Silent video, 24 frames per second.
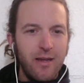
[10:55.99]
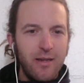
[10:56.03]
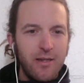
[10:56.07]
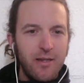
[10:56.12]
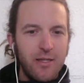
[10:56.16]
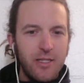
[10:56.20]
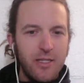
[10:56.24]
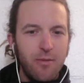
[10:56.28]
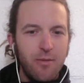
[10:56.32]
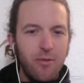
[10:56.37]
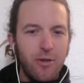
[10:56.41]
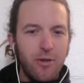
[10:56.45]

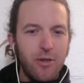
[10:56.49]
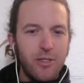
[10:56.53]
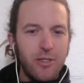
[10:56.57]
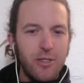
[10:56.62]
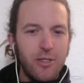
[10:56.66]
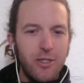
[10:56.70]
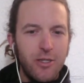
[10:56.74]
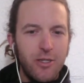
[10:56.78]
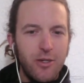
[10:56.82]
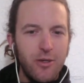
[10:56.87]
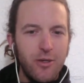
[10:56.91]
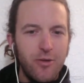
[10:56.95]
similar
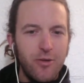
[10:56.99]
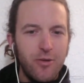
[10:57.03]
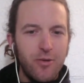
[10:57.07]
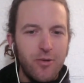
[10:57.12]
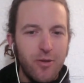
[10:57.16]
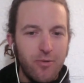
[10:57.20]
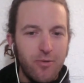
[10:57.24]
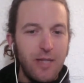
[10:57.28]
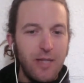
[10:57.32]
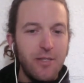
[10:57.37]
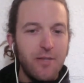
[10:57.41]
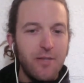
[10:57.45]
to
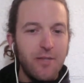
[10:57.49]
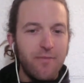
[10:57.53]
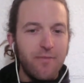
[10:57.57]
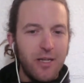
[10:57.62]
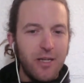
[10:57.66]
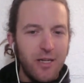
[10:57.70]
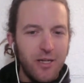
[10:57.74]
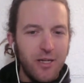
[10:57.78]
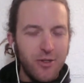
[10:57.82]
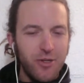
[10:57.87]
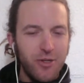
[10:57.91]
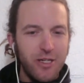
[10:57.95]
the rest of the
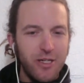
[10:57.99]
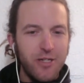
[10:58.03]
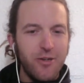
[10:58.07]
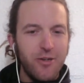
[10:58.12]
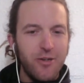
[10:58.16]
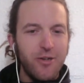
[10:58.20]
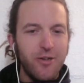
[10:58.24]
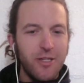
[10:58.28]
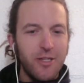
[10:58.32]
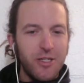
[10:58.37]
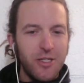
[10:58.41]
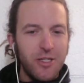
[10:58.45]
country
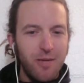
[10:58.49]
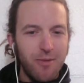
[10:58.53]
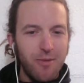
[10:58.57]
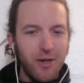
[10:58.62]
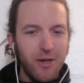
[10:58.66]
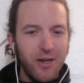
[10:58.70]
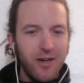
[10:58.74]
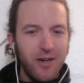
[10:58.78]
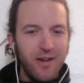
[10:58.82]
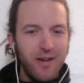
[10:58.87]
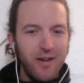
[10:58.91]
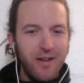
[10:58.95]
during the
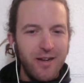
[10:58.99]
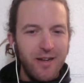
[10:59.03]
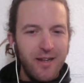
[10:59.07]
summer.